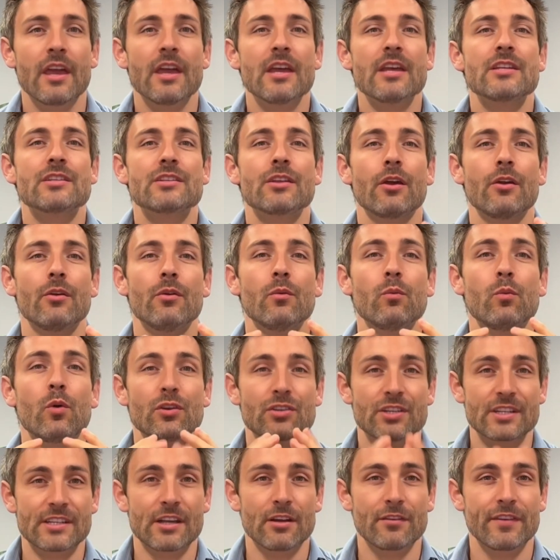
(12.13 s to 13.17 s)
So watch
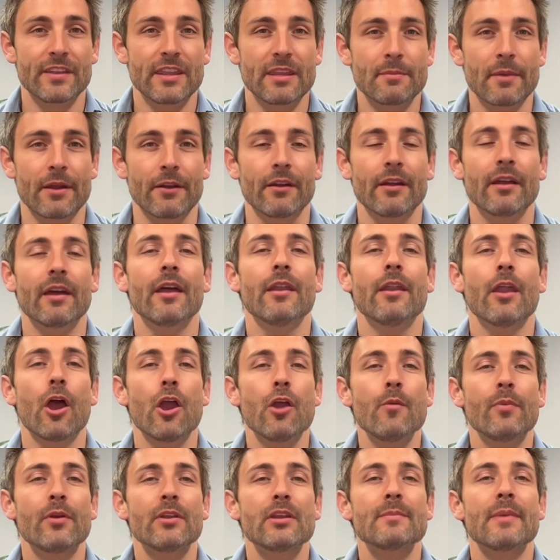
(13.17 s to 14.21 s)
yourself in the mirror and
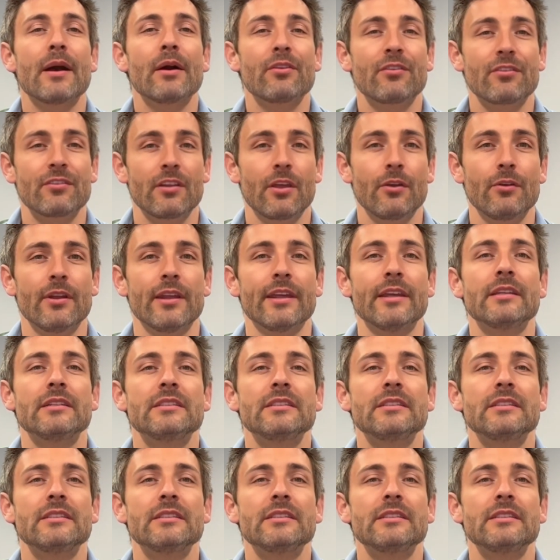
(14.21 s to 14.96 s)
open your mouth slowly.